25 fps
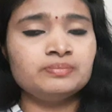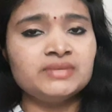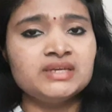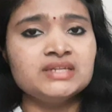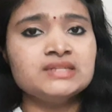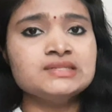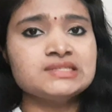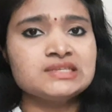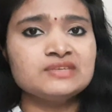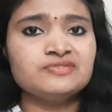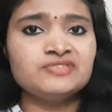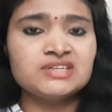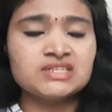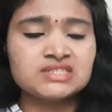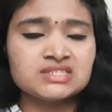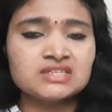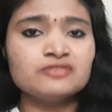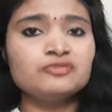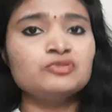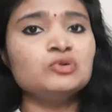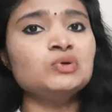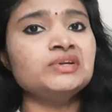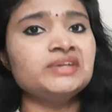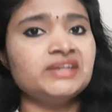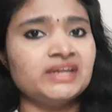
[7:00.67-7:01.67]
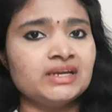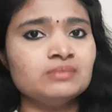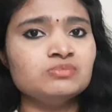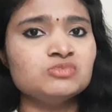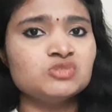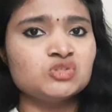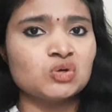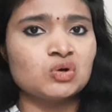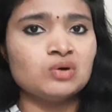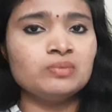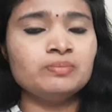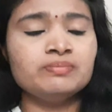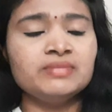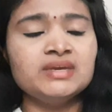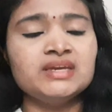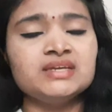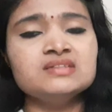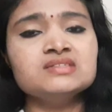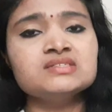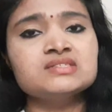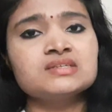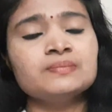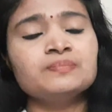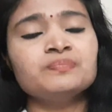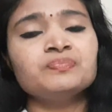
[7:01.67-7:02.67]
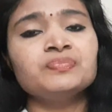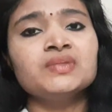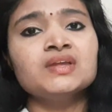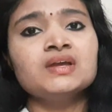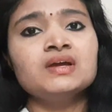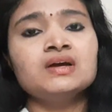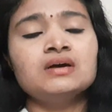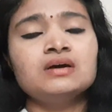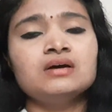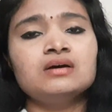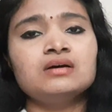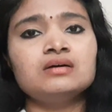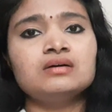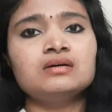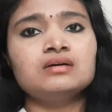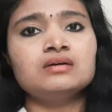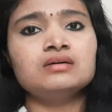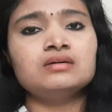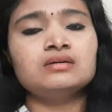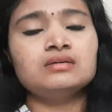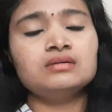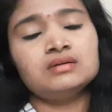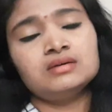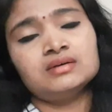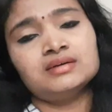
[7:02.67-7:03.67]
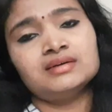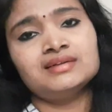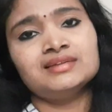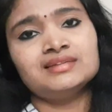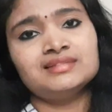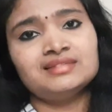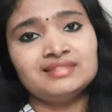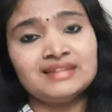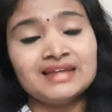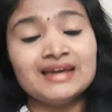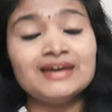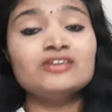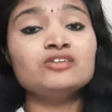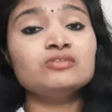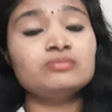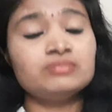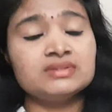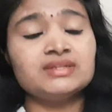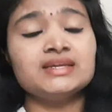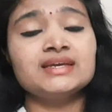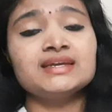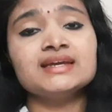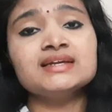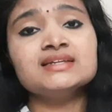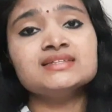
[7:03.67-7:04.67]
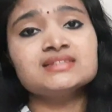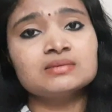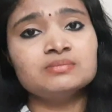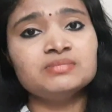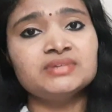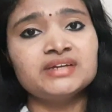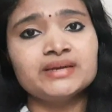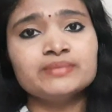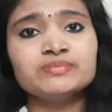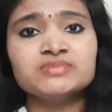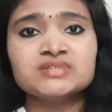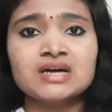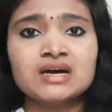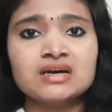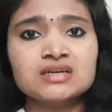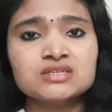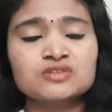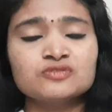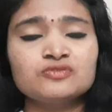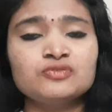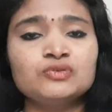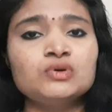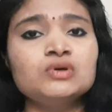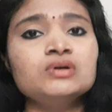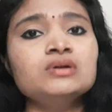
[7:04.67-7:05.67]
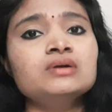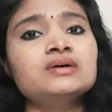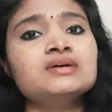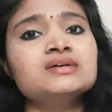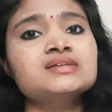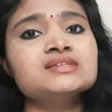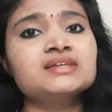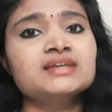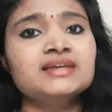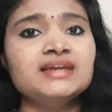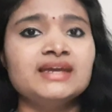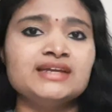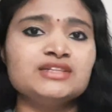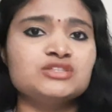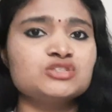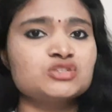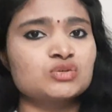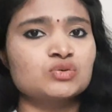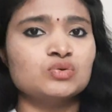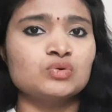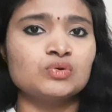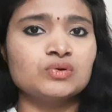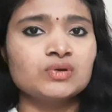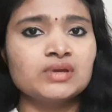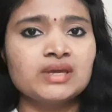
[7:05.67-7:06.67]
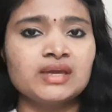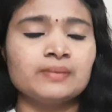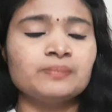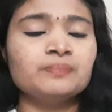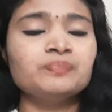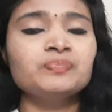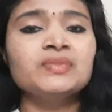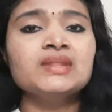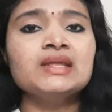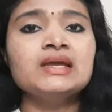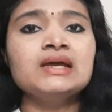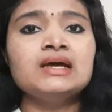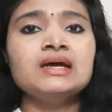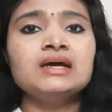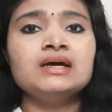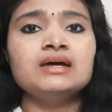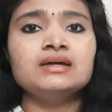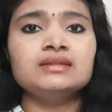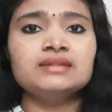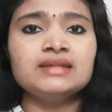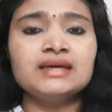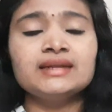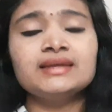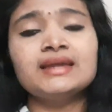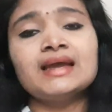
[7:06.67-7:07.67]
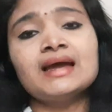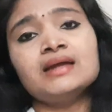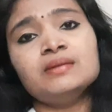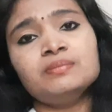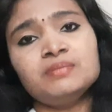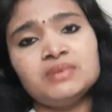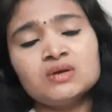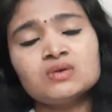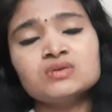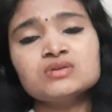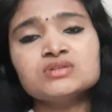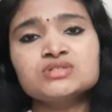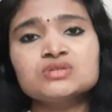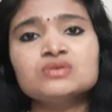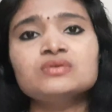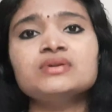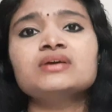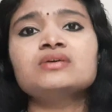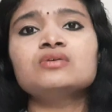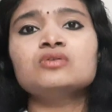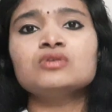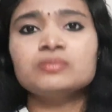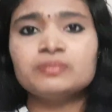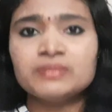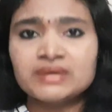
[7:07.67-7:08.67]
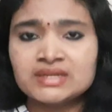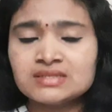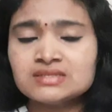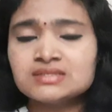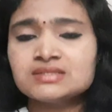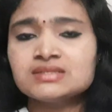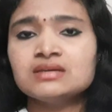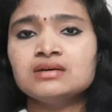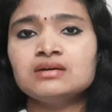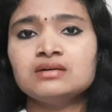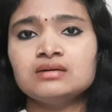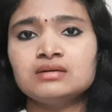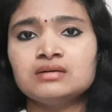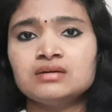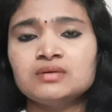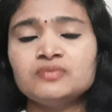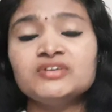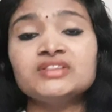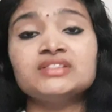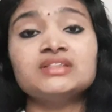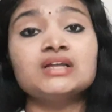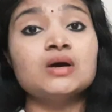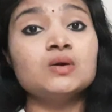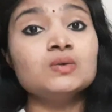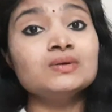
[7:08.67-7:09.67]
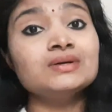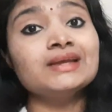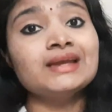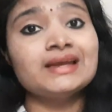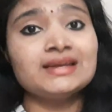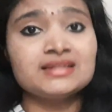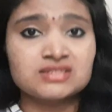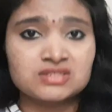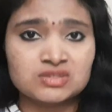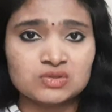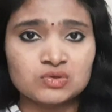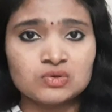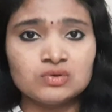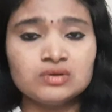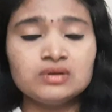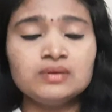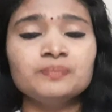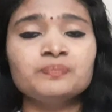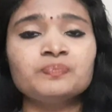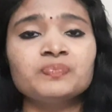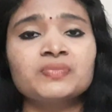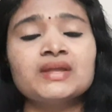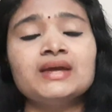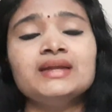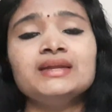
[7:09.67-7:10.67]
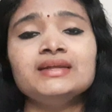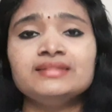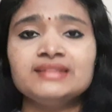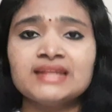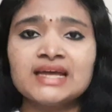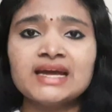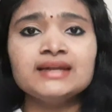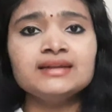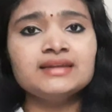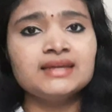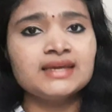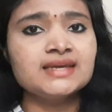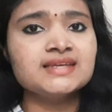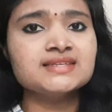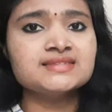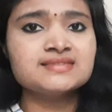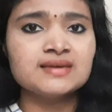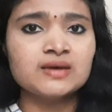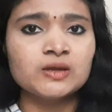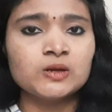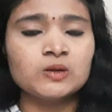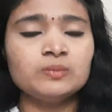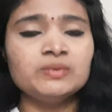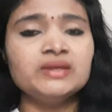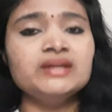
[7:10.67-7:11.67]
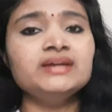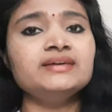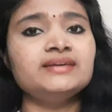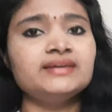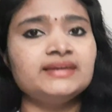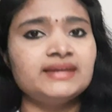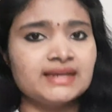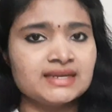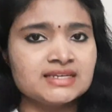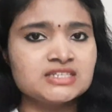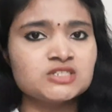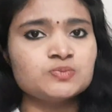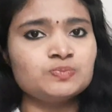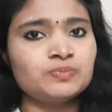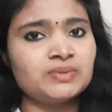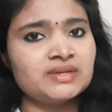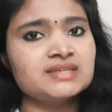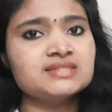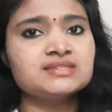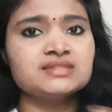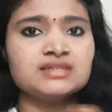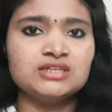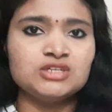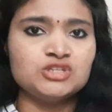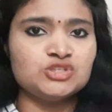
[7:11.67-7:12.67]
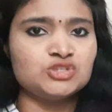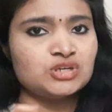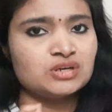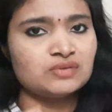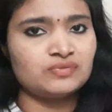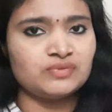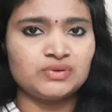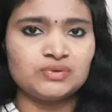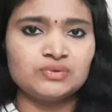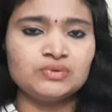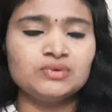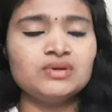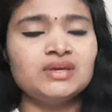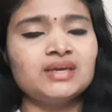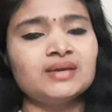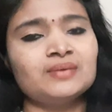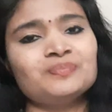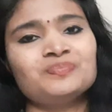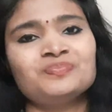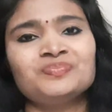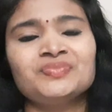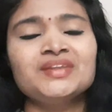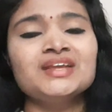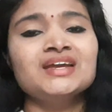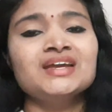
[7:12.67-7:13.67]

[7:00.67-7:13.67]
means if it is a full-time job, means there they can sometimes ask for GATE score. Okay. There can be also recruitments without GATE score. And in that case, there will be test plus interview. Okay.